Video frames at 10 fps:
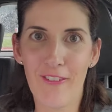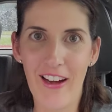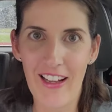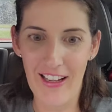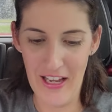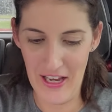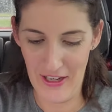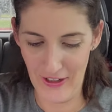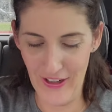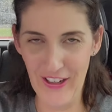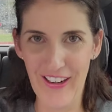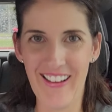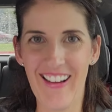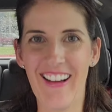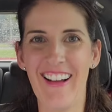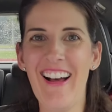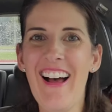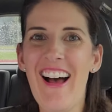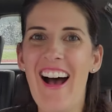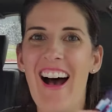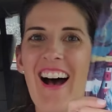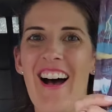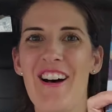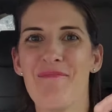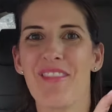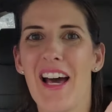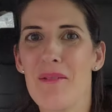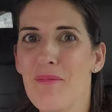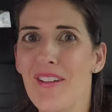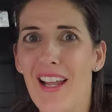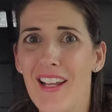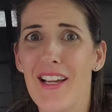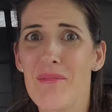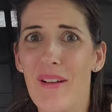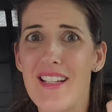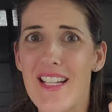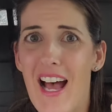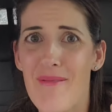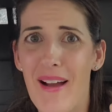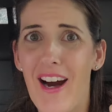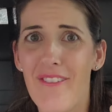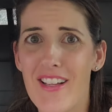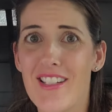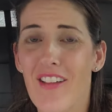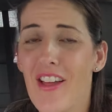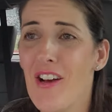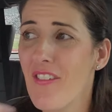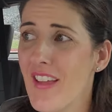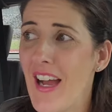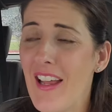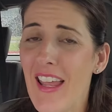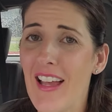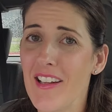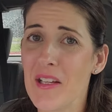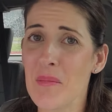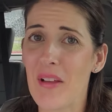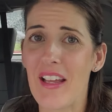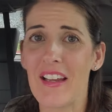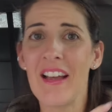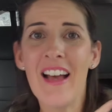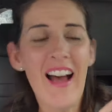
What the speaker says: raining here. Not a good place to have my office, although I can't complain.